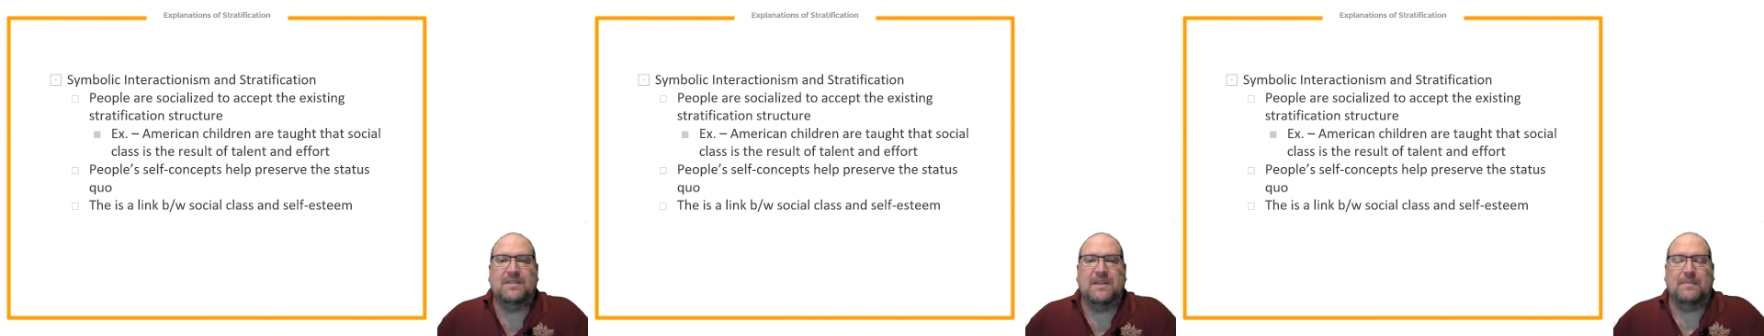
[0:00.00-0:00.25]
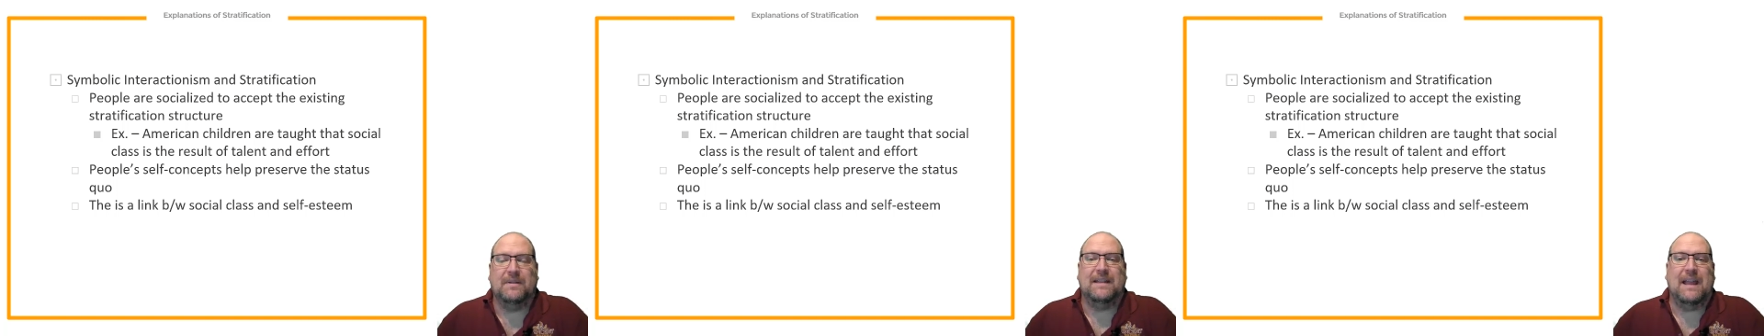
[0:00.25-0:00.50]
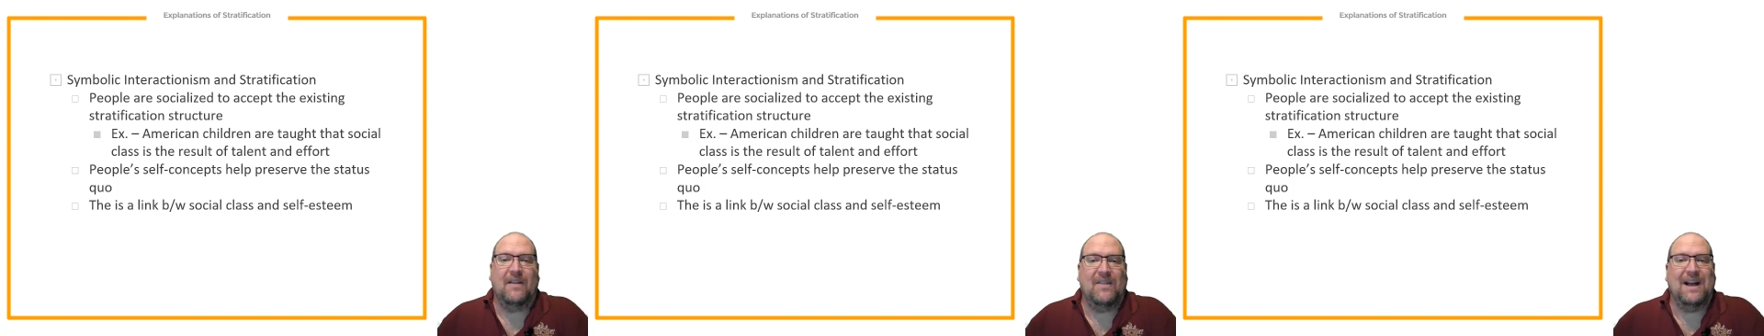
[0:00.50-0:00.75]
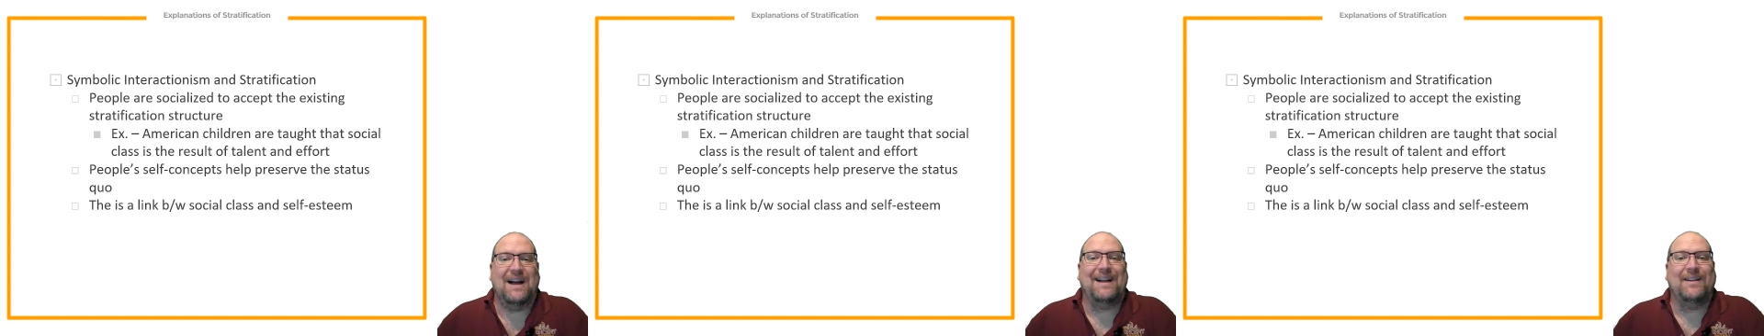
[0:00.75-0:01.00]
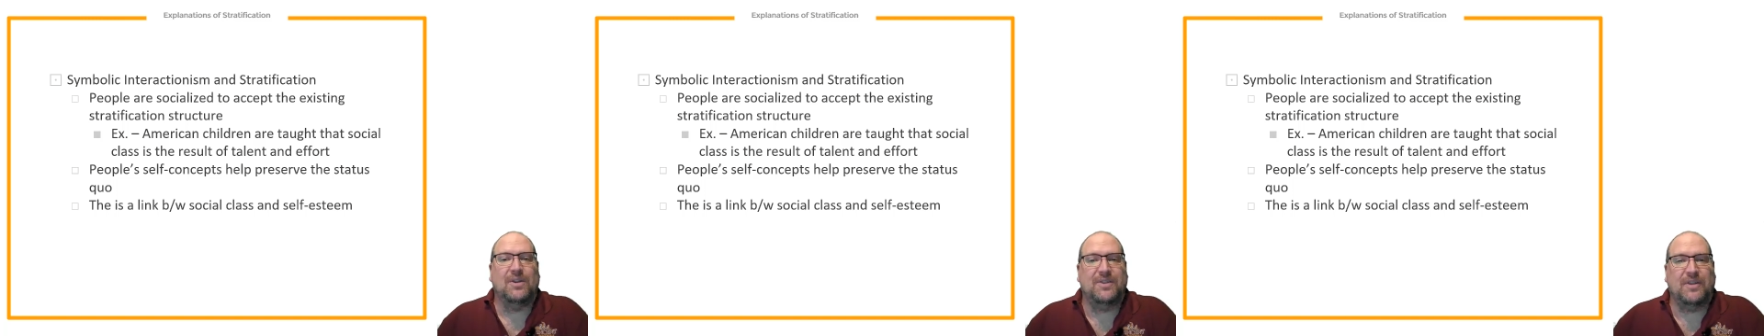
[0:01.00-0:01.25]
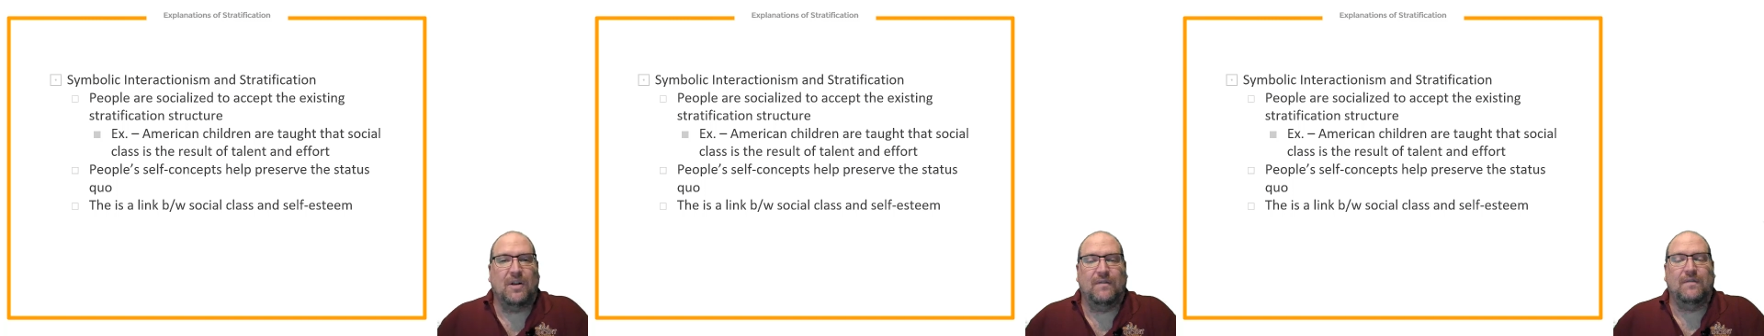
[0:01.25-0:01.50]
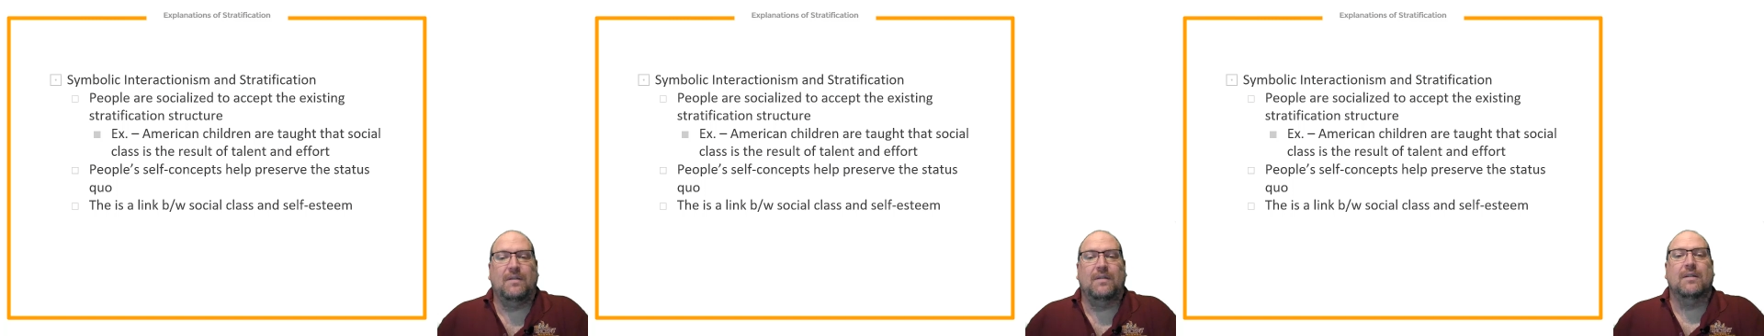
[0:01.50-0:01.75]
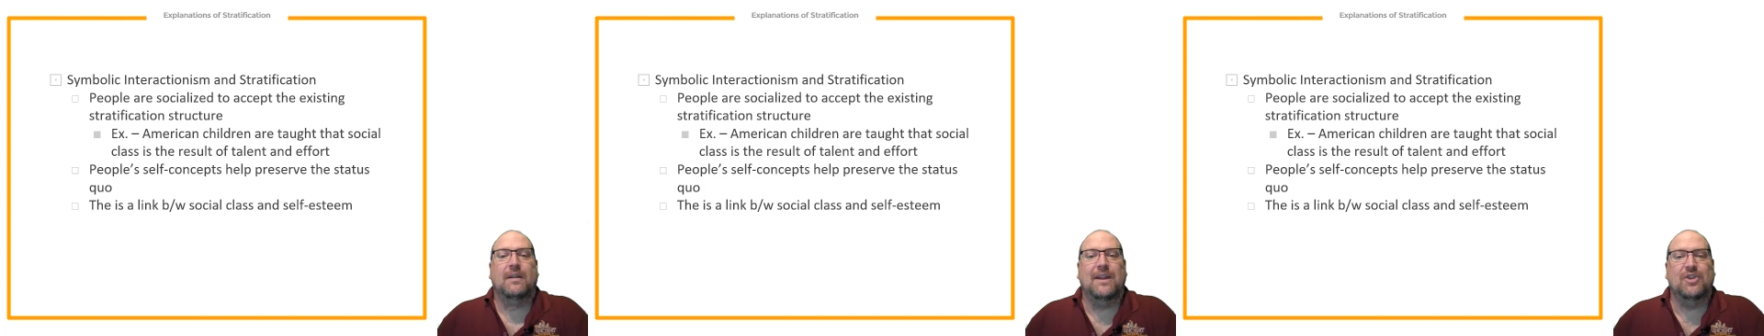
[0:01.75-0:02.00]
typically have a higher
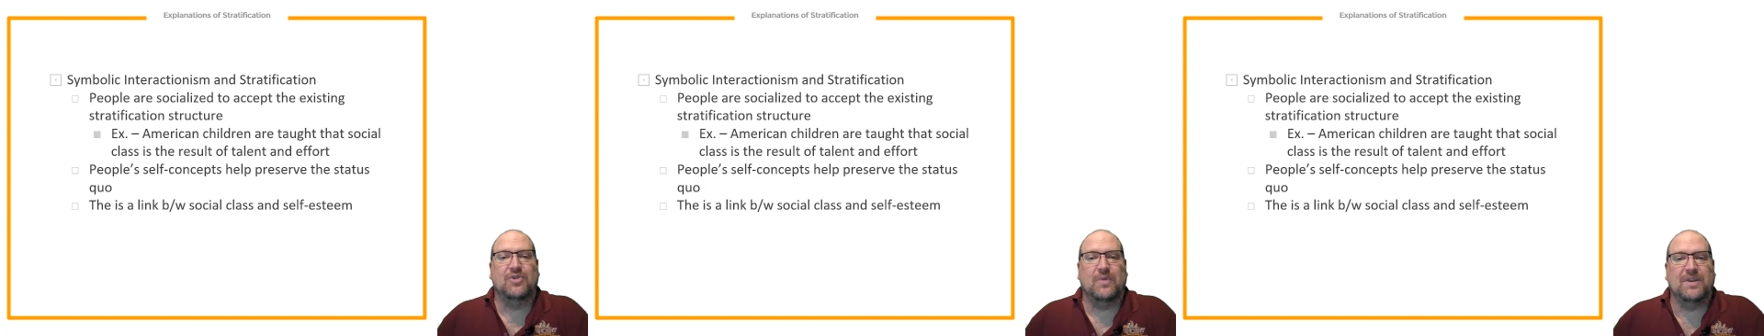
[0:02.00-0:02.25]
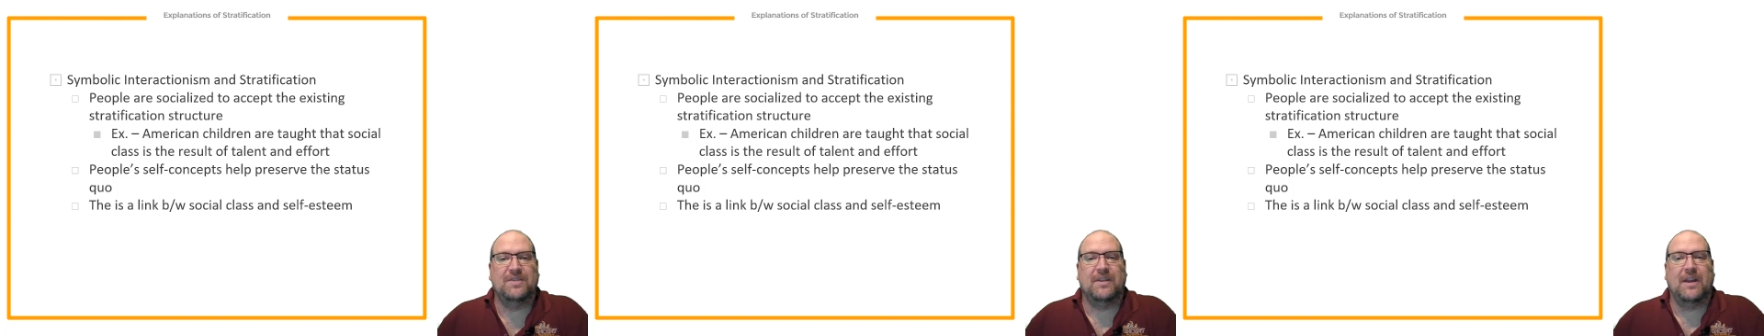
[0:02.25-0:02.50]
self-interest